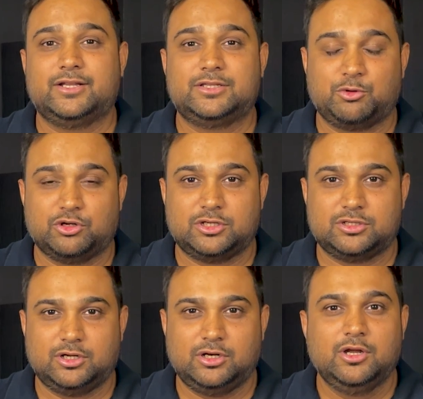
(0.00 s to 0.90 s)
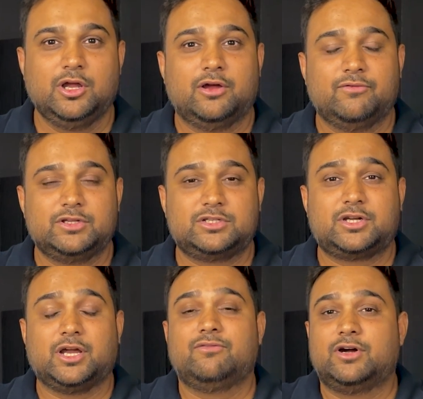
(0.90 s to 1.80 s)
its processor, which
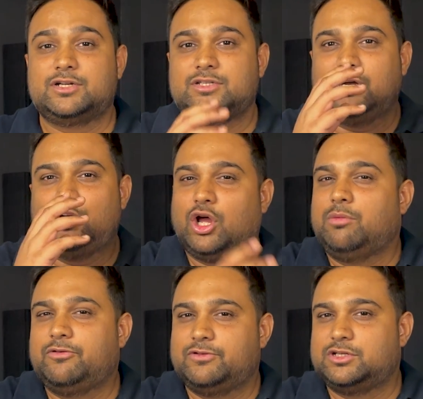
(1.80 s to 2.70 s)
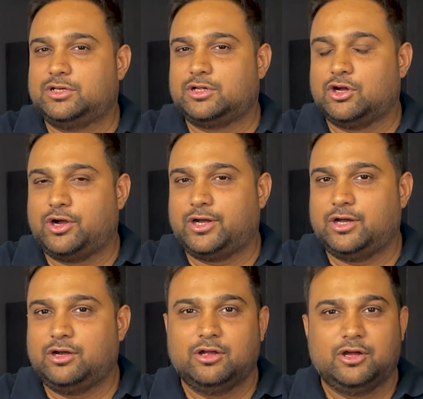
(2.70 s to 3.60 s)
converts a Dolby Vision
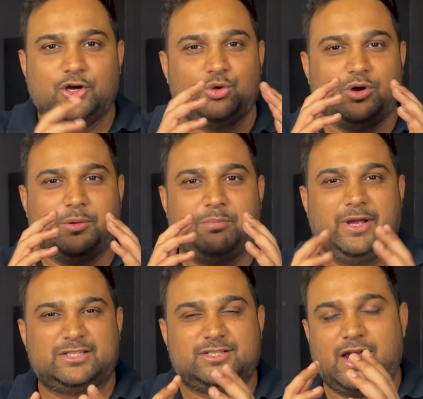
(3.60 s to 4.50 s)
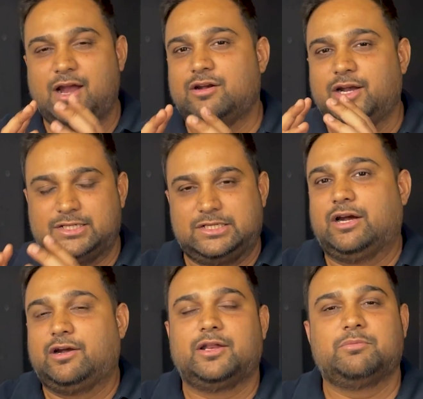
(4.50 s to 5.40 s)
content to a best standard
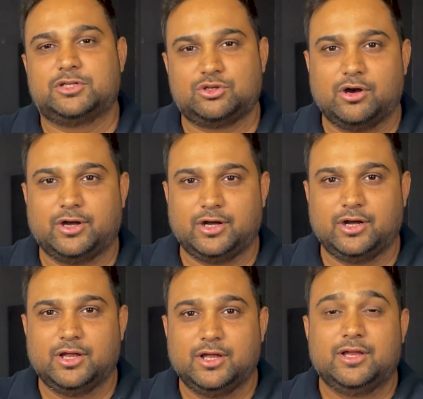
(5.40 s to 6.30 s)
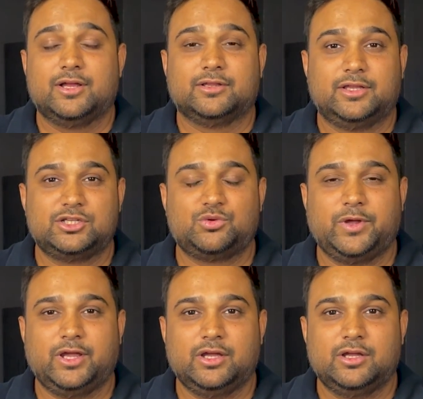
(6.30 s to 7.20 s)
HDR10 Plus content. This
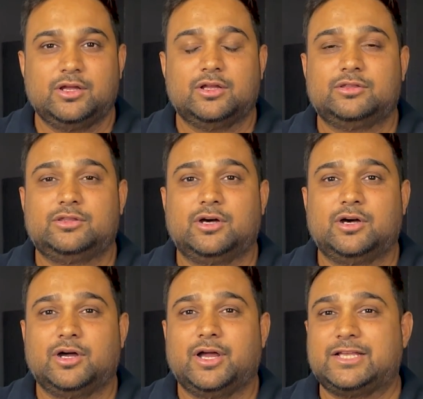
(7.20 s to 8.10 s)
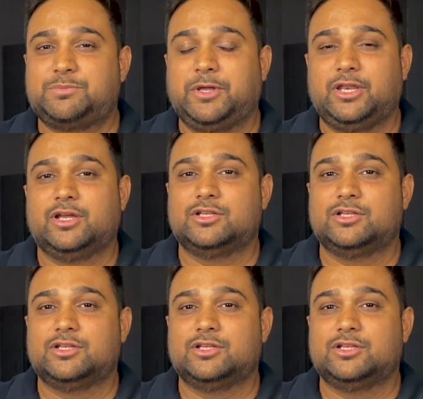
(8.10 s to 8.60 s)
way, the experience